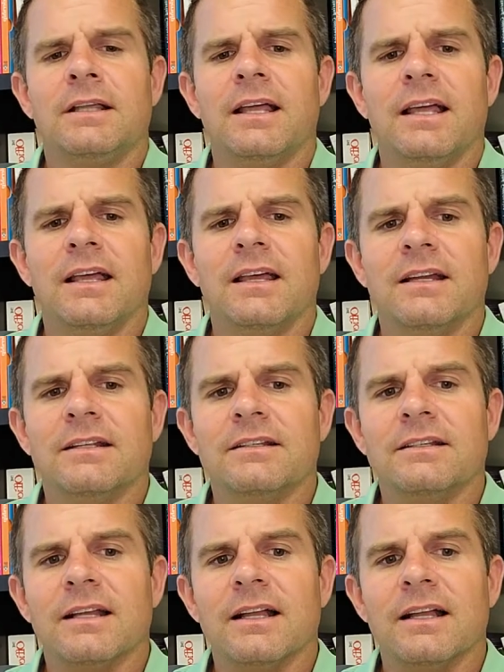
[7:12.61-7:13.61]

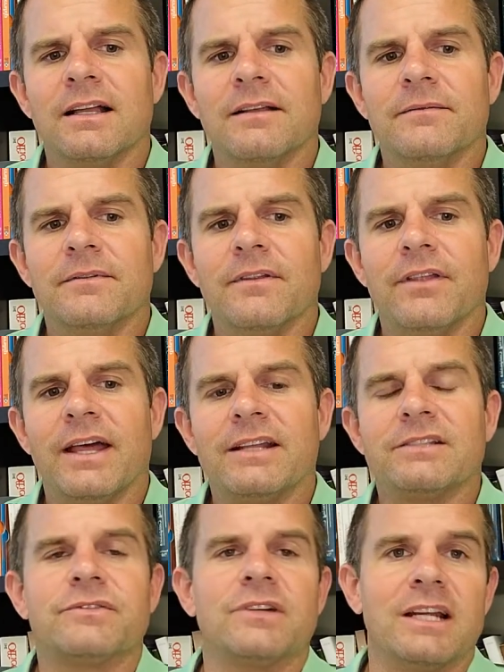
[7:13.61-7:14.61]
And uh, that
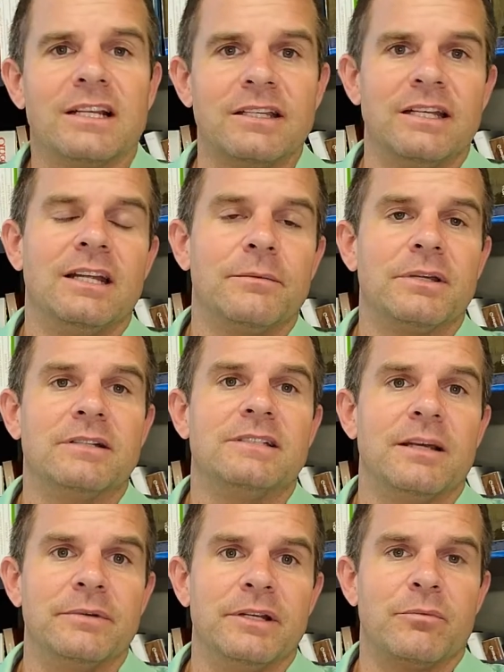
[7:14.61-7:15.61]
is for like cleaning up
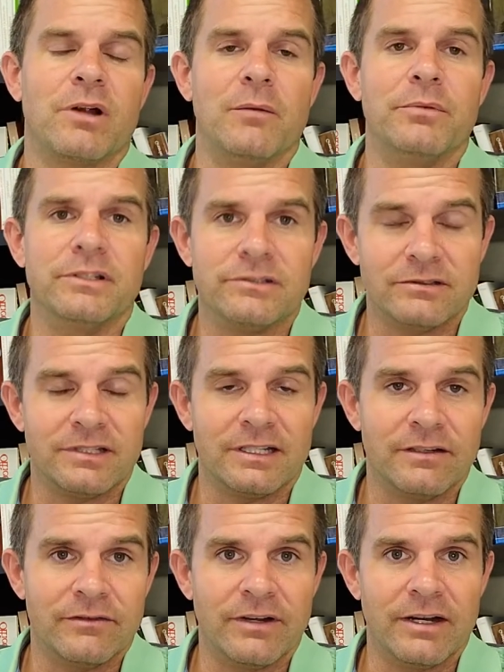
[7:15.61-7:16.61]
contaminated property. So it's like an
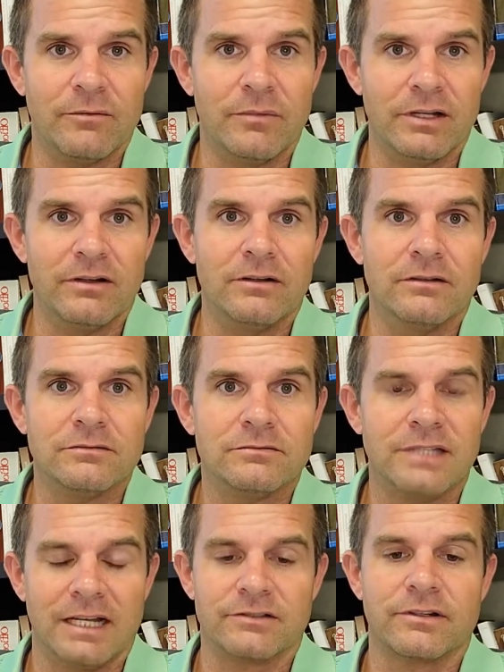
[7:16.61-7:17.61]
environmental
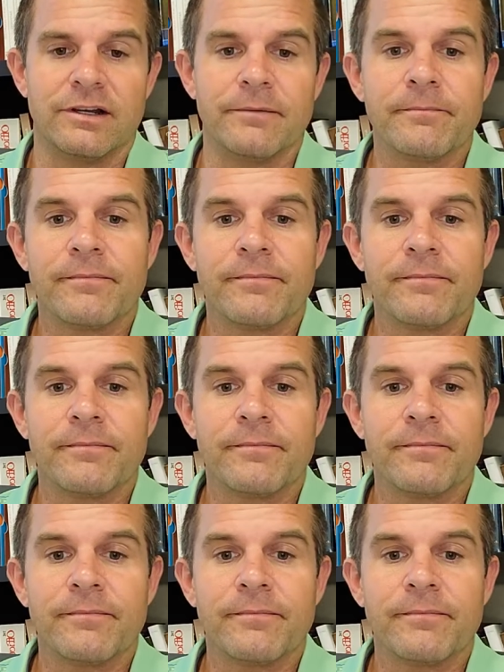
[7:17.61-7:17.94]
tax credit.